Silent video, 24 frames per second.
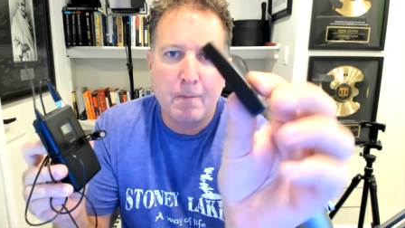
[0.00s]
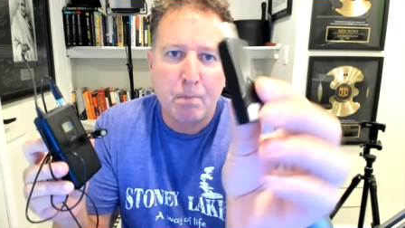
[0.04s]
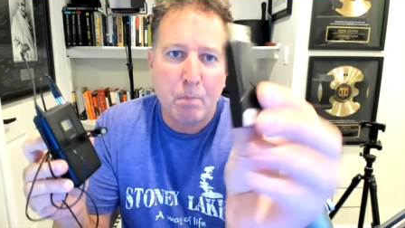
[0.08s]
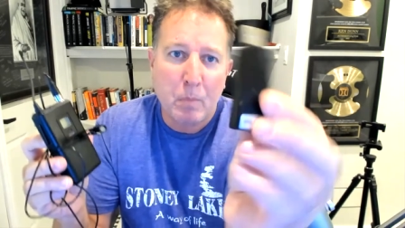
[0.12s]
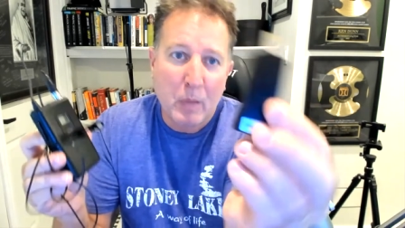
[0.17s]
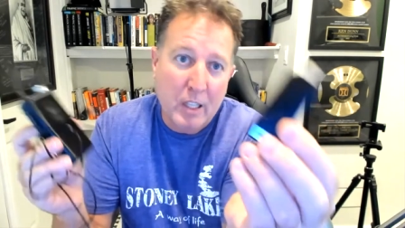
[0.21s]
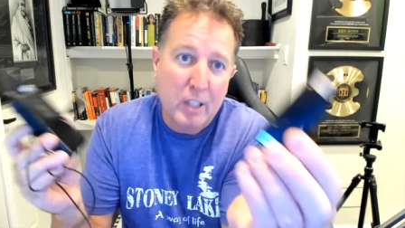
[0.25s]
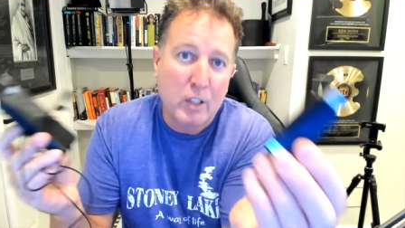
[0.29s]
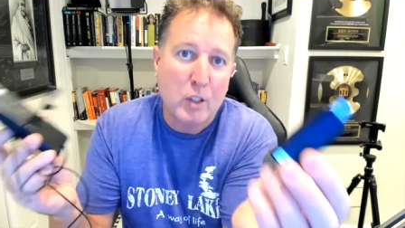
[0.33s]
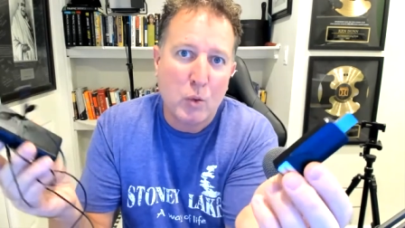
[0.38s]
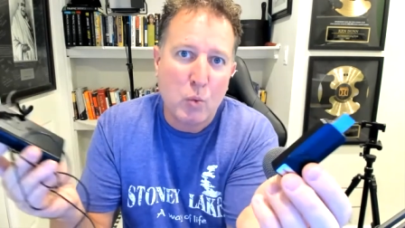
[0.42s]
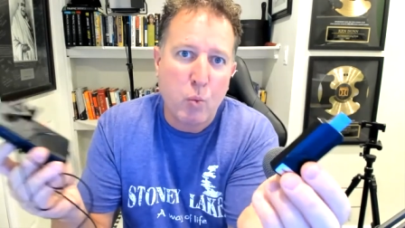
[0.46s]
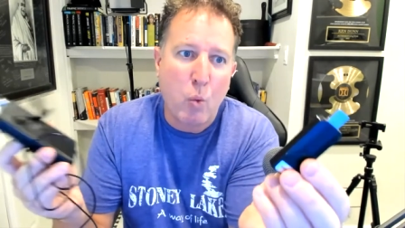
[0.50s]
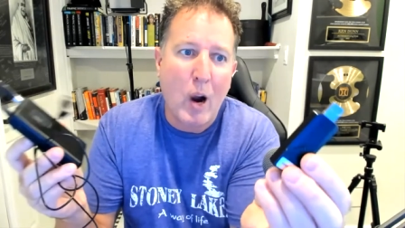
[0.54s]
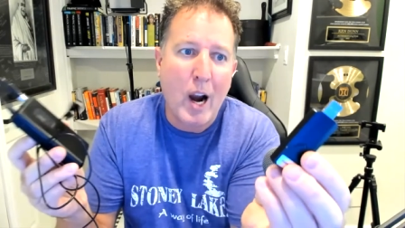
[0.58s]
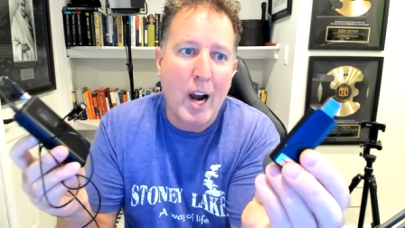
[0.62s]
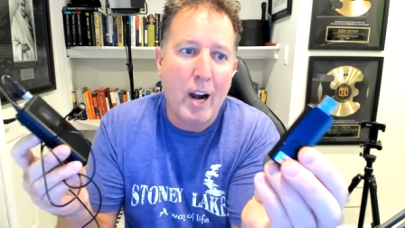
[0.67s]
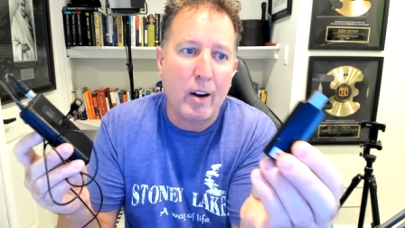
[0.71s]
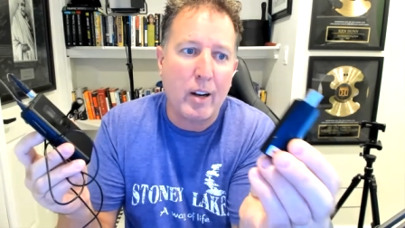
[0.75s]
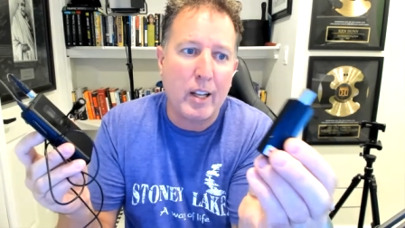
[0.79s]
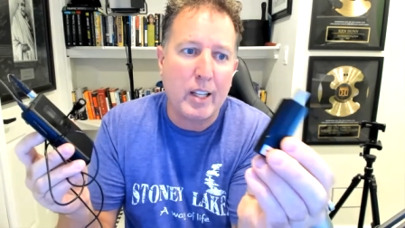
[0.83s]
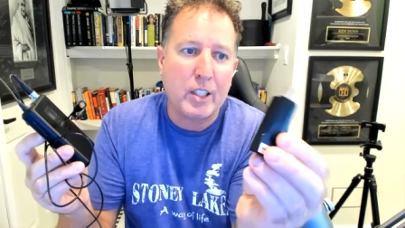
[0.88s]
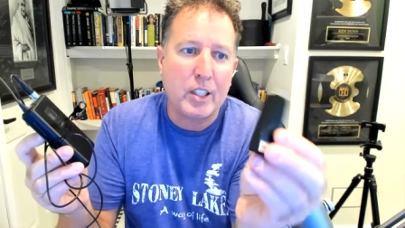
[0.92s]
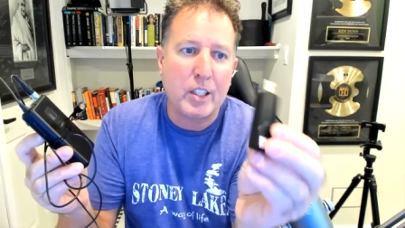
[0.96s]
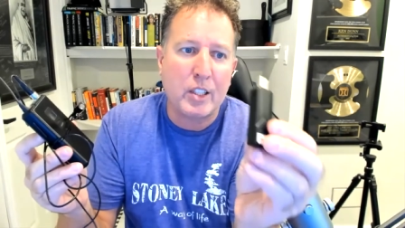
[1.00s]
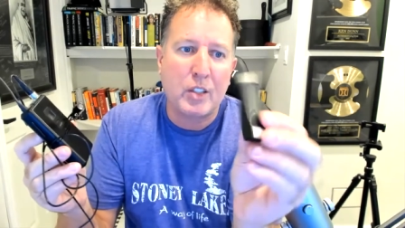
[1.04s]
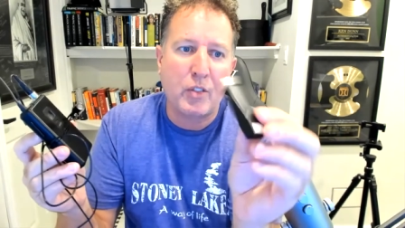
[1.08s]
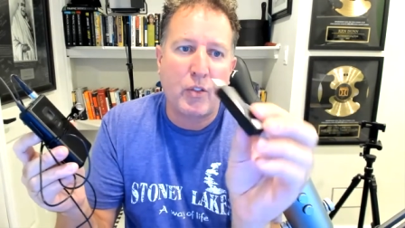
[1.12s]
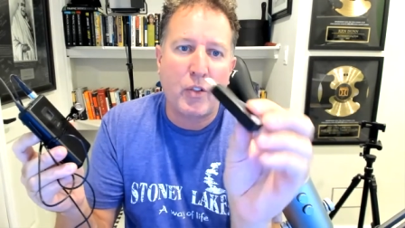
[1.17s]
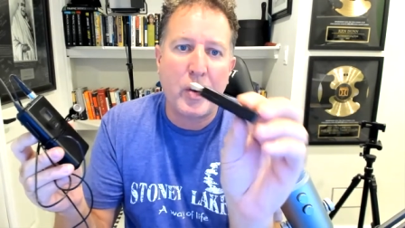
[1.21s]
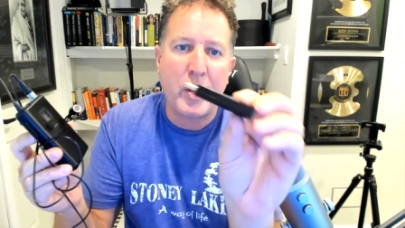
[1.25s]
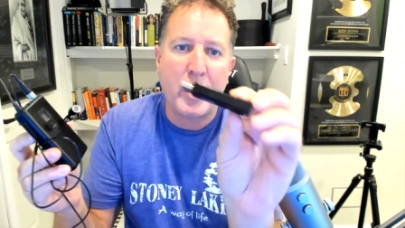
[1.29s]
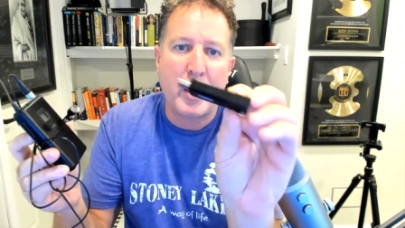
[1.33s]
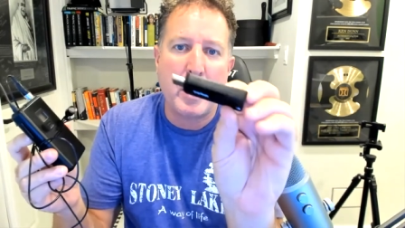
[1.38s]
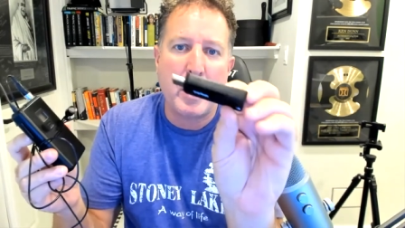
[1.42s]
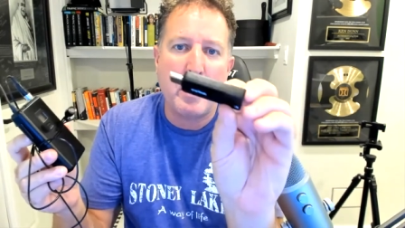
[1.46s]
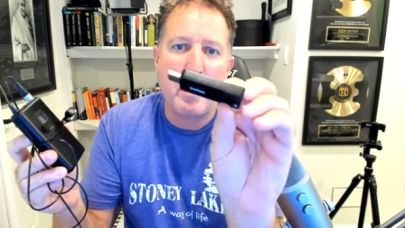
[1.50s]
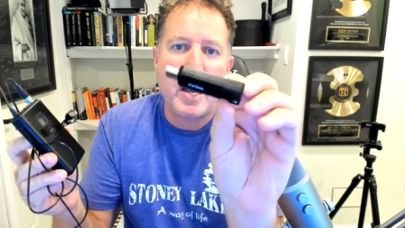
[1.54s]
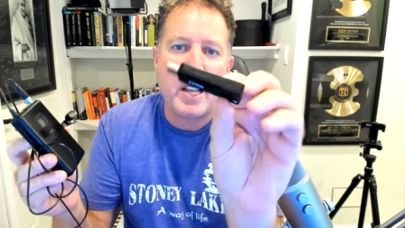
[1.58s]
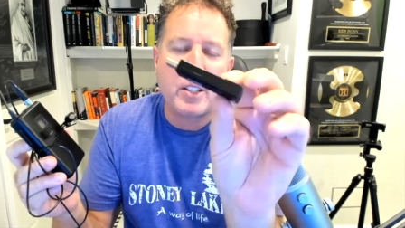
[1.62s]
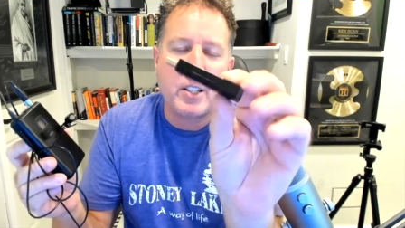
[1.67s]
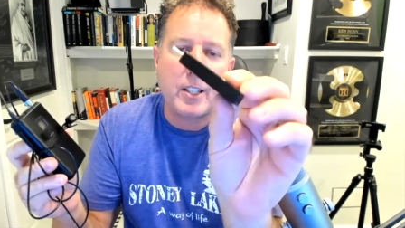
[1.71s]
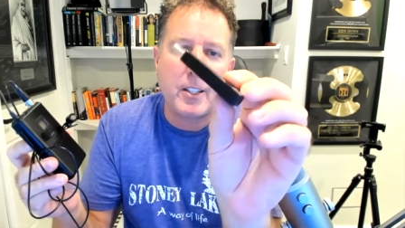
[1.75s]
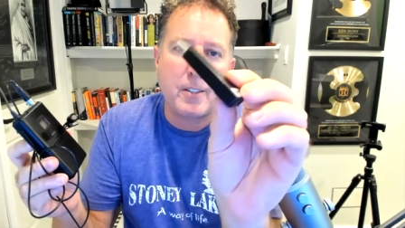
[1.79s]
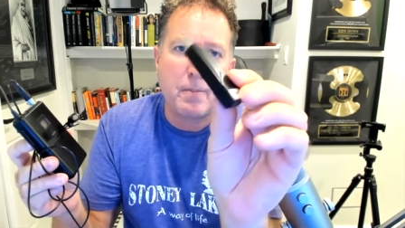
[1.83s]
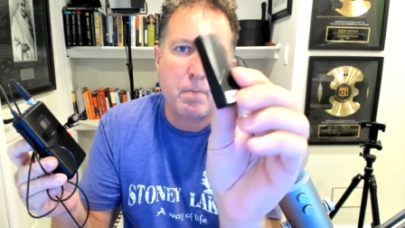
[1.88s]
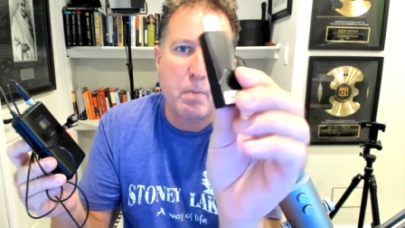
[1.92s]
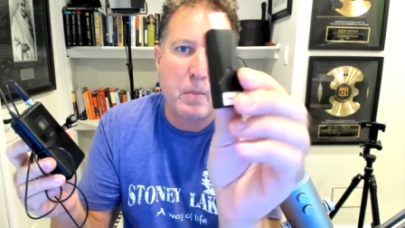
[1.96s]
because it's wireless. It's freaking
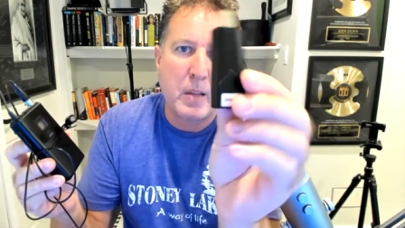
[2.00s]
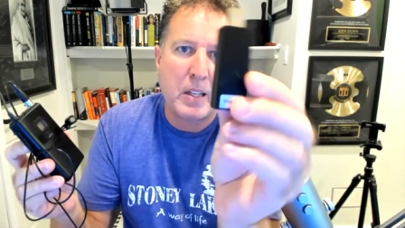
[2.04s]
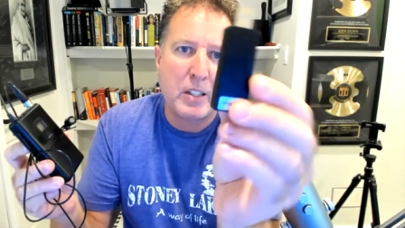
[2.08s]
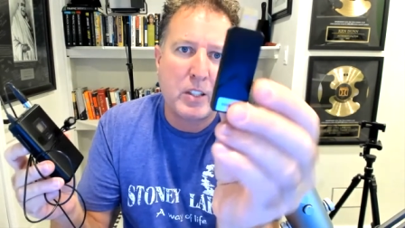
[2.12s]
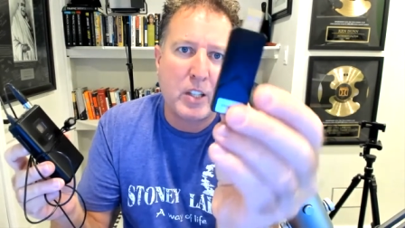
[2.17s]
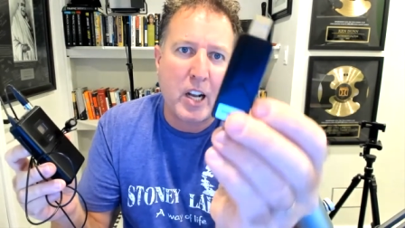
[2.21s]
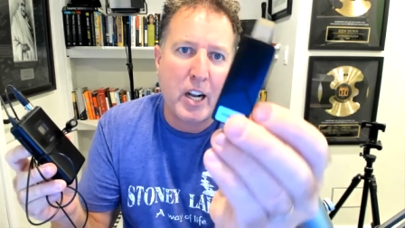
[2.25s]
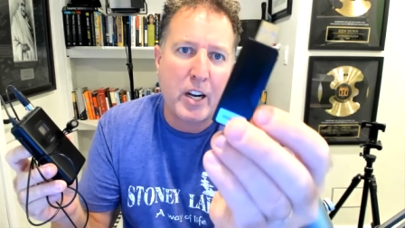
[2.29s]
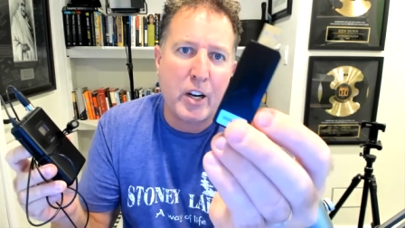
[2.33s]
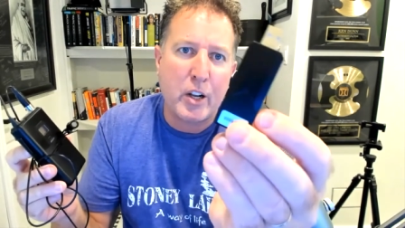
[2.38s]
amazing. It's got a